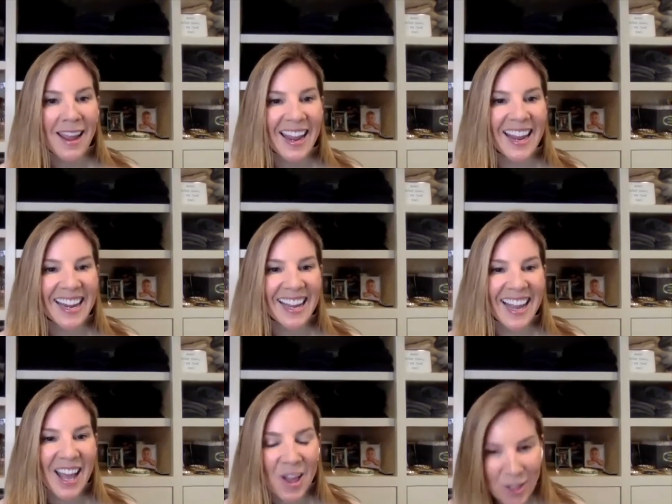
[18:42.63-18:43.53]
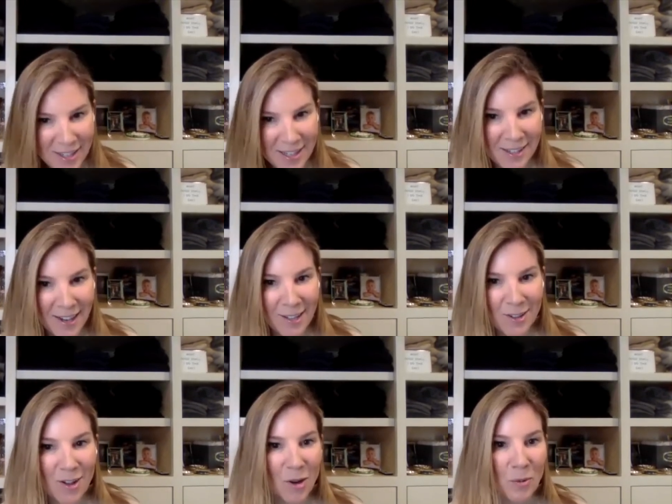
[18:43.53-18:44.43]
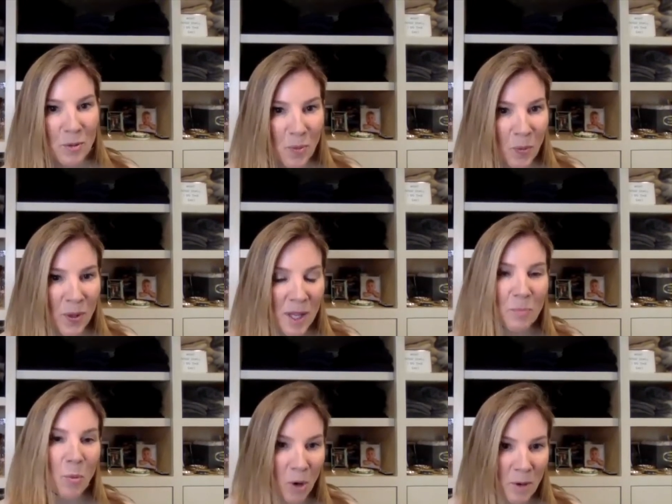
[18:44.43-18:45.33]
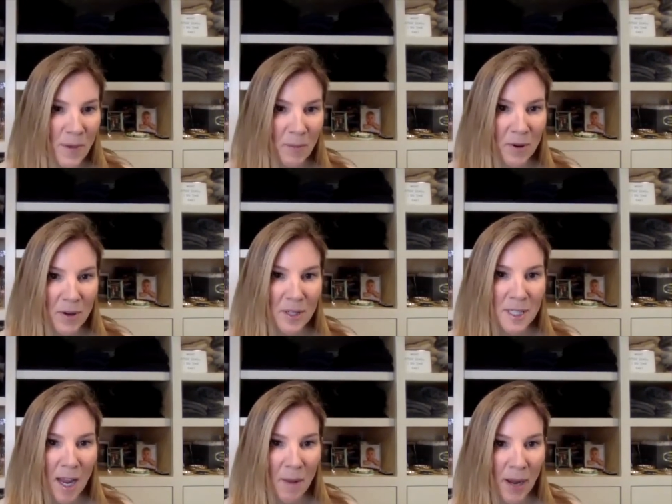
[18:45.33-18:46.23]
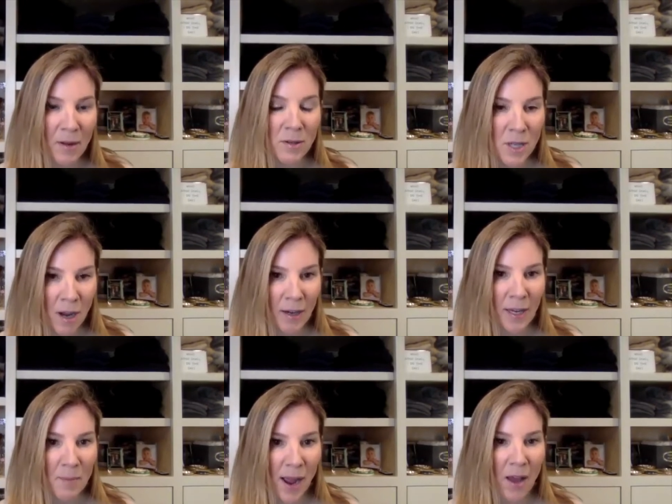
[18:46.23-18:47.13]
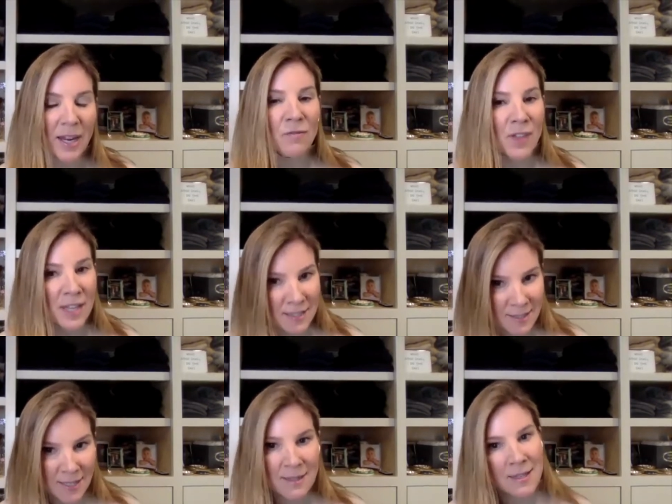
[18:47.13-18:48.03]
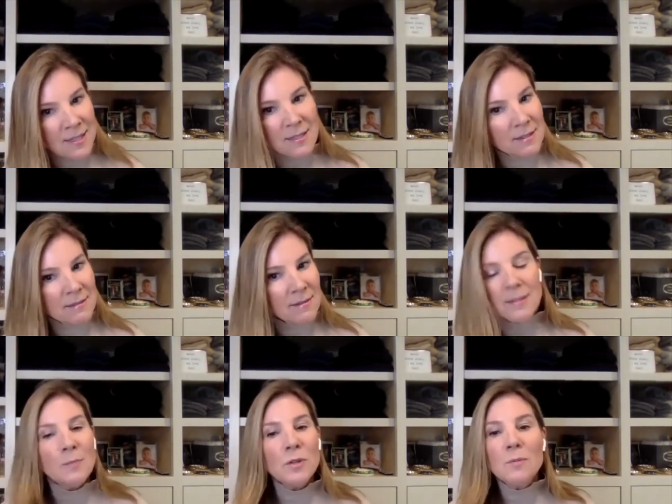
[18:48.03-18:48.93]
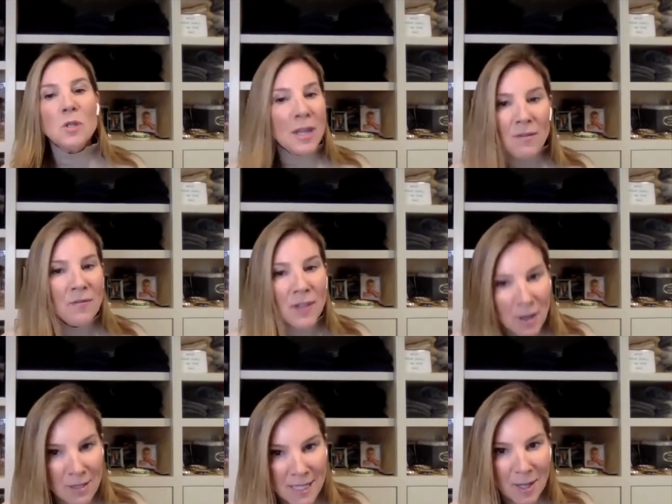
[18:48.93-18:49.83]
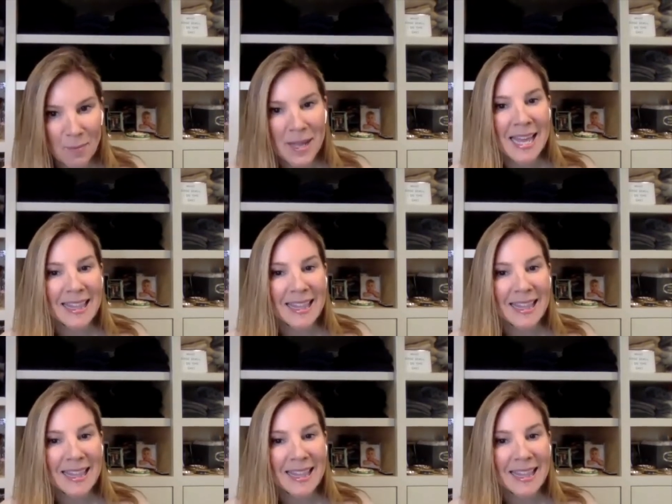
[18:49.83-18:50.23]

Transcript: a healthy dialogue with, with the board members about talking about if they see these symptoms, even if they don't see them,